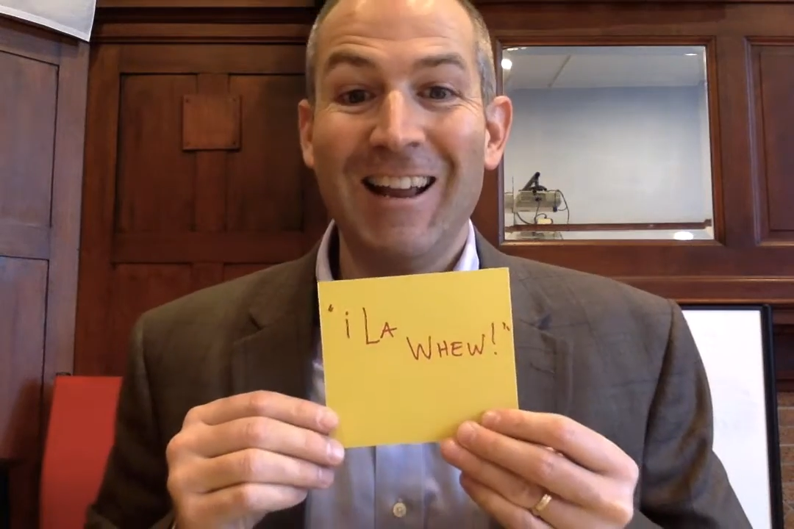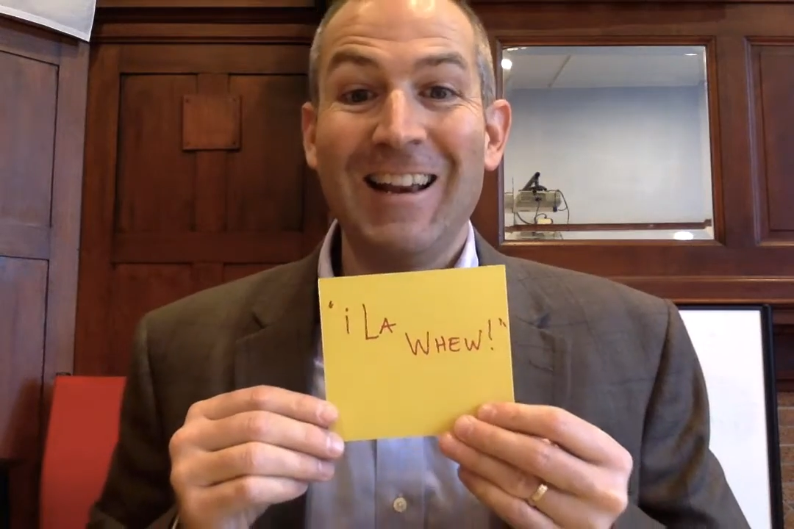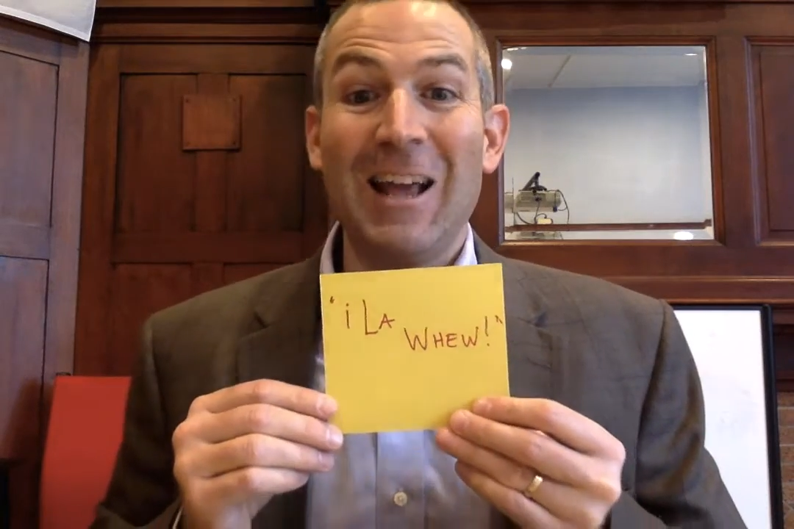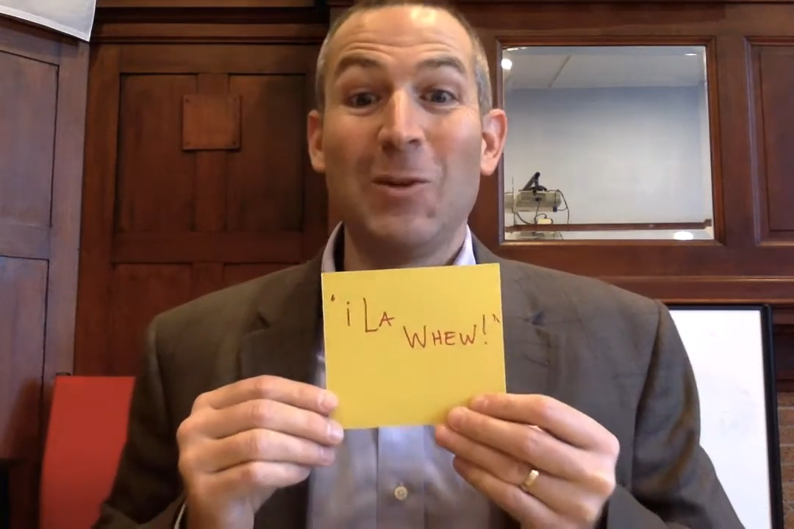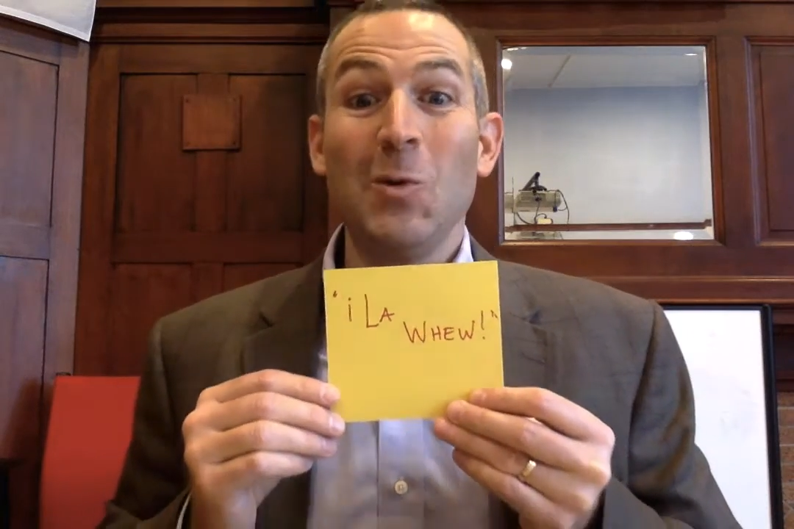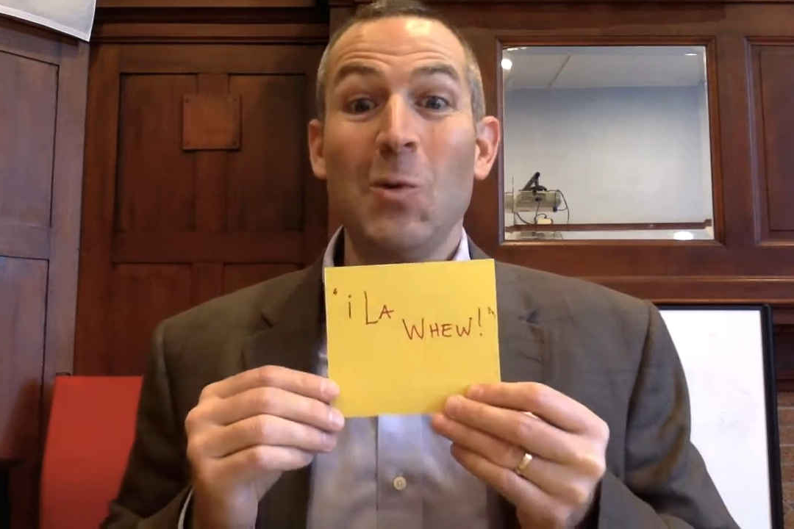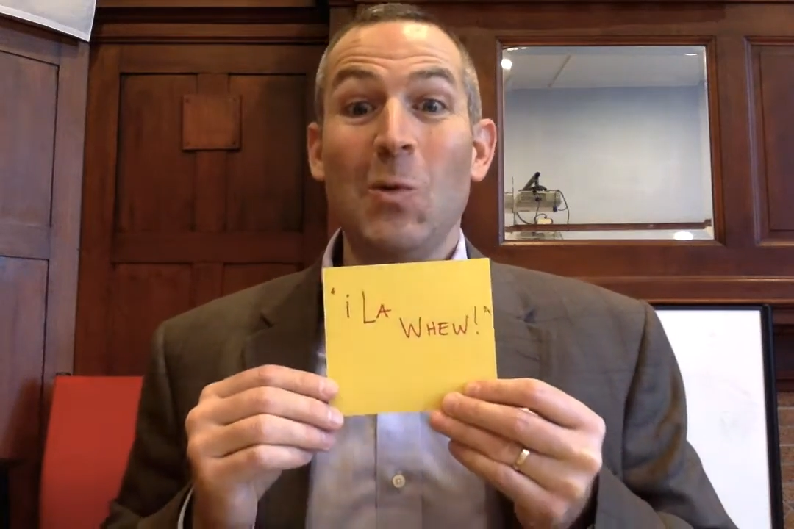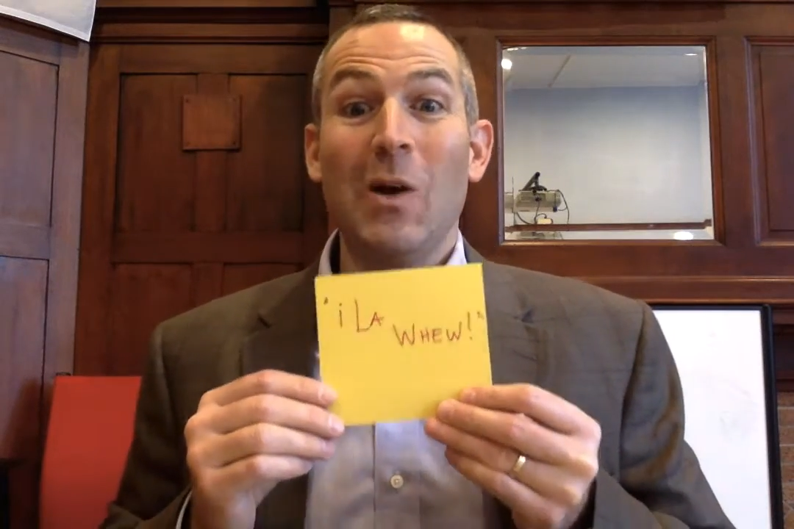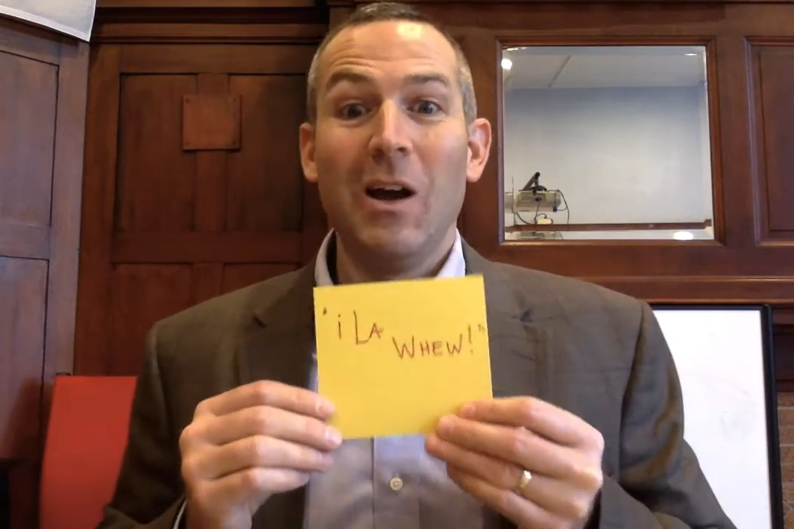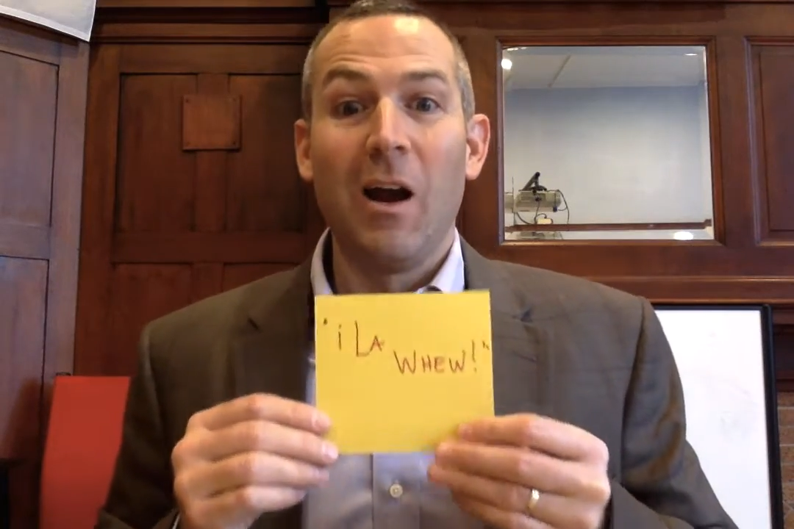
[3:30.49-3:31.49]
La
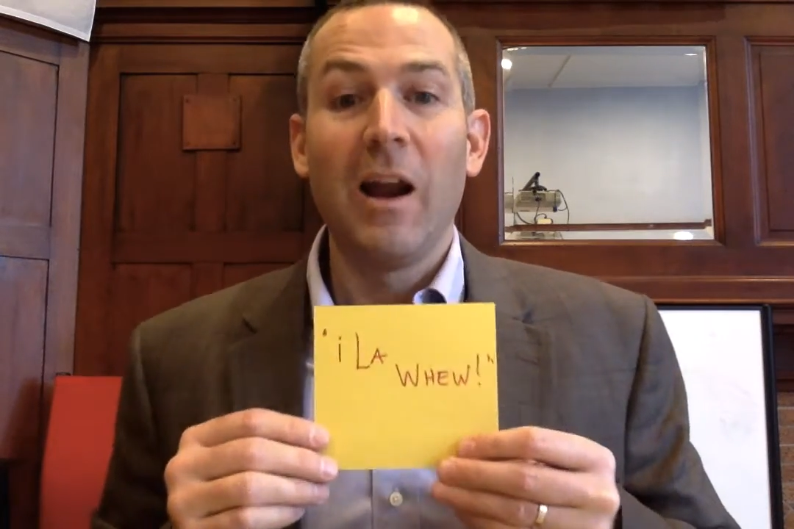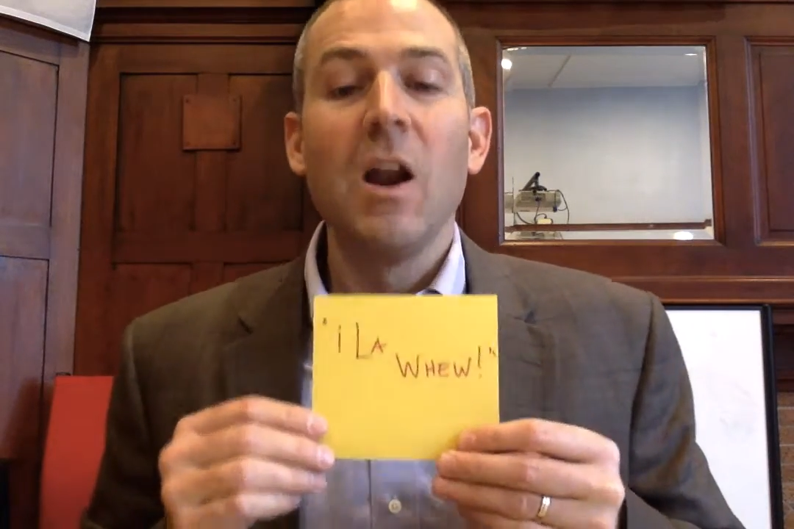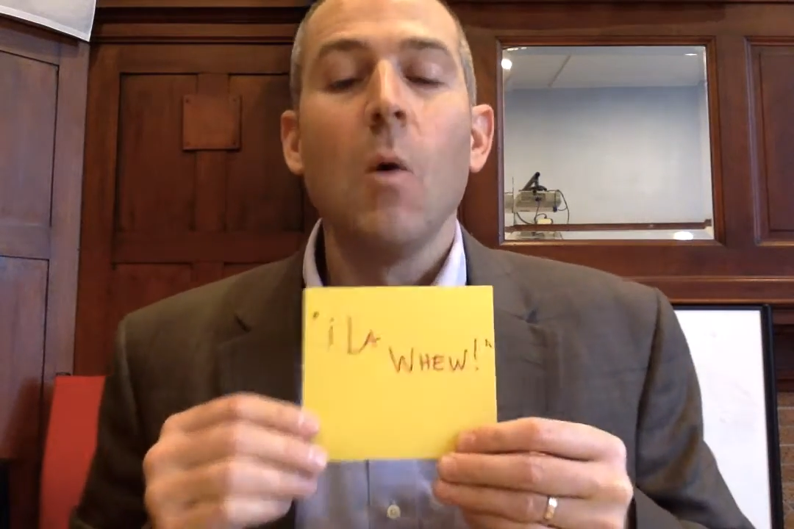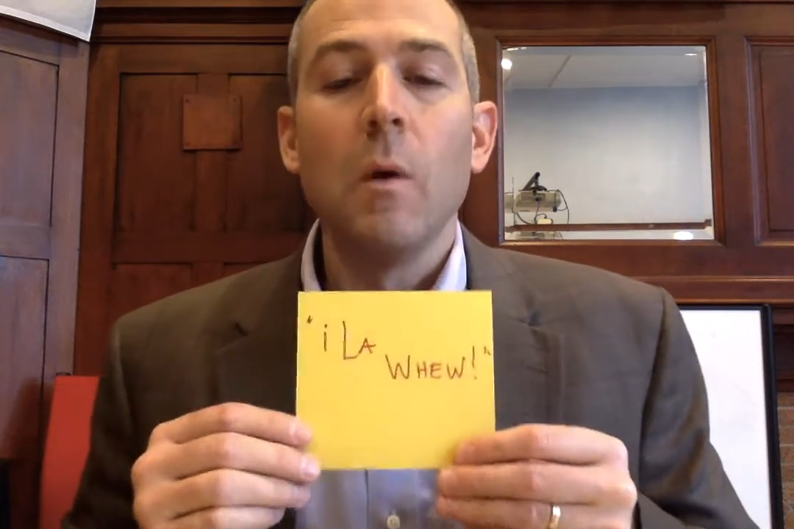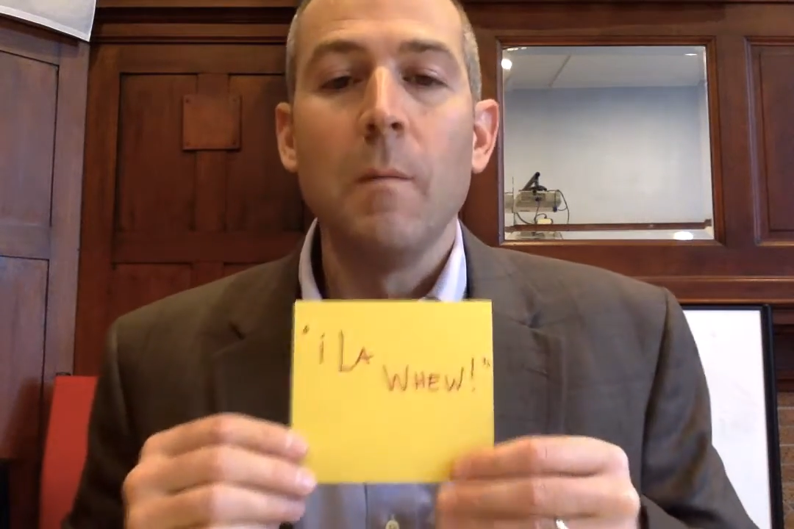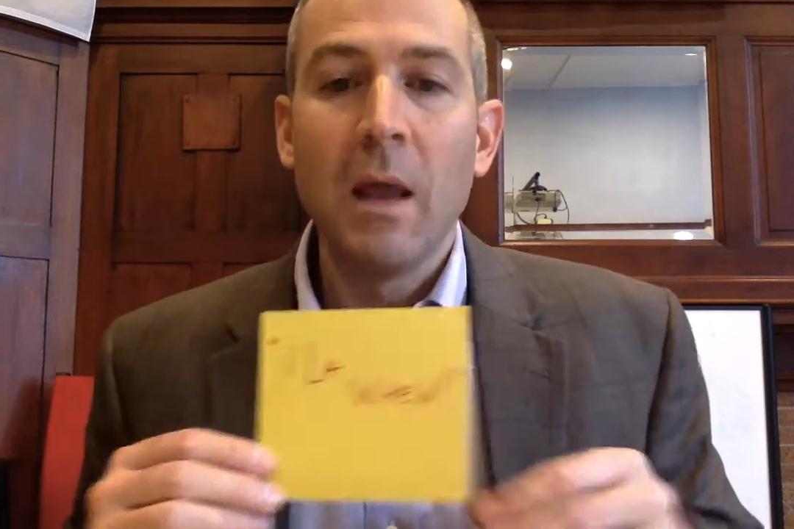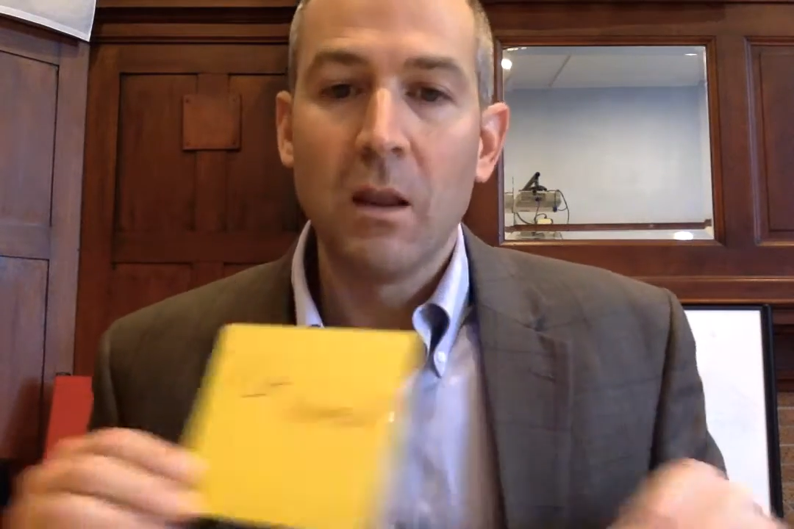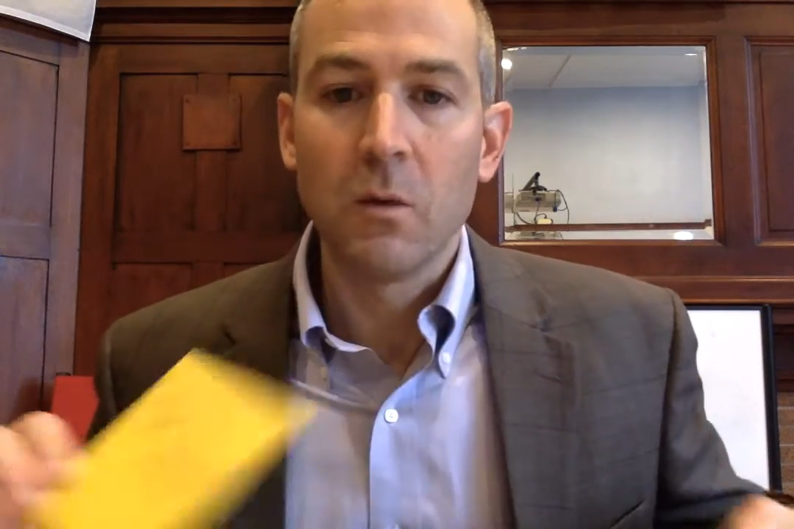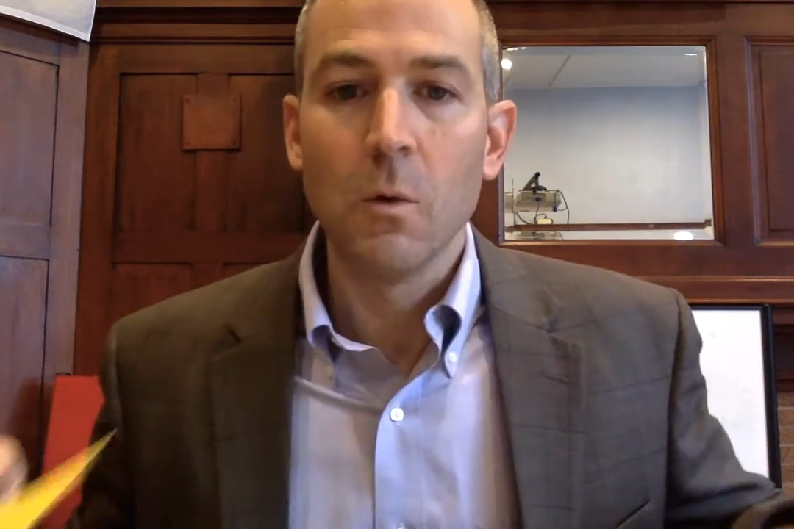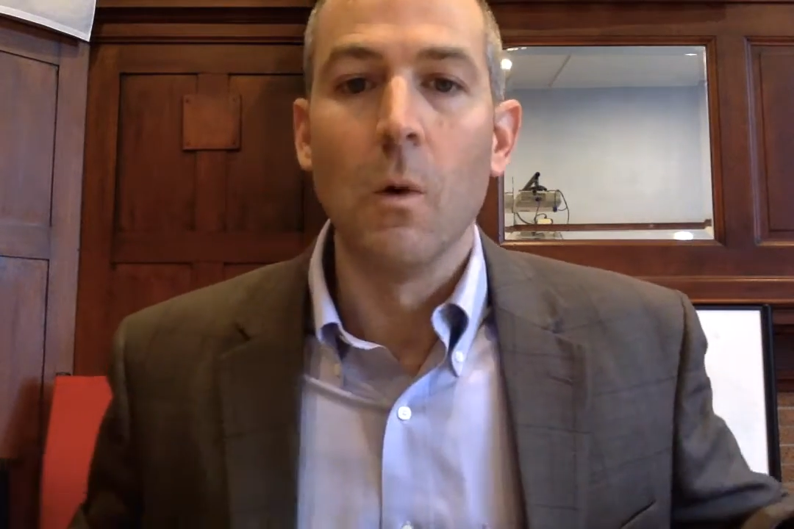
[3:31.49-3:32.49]
you, all right? We made it
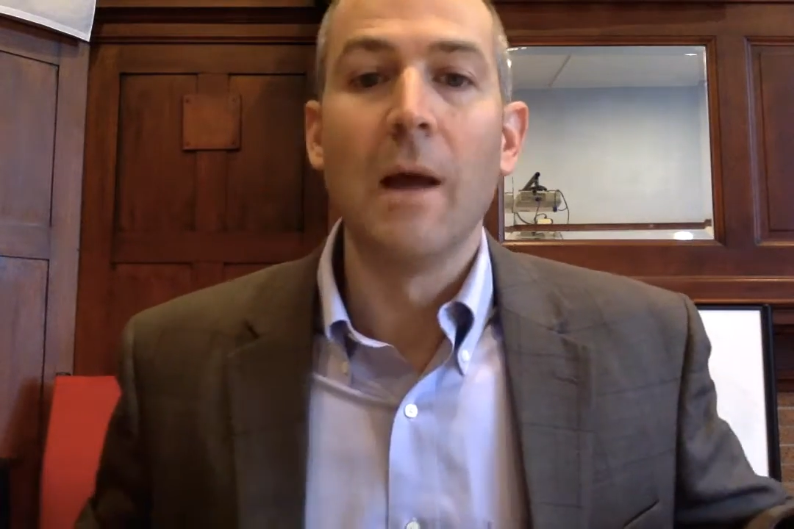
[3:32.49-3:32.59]
through,